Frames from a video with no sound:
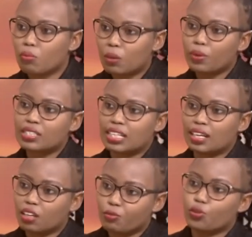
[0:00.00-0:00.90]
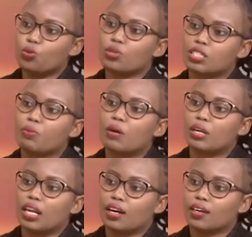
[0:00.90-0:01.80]
But particularly for you as
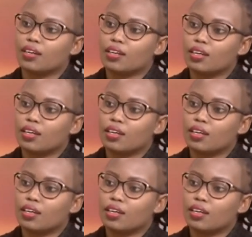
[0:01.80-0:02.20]
Pamela,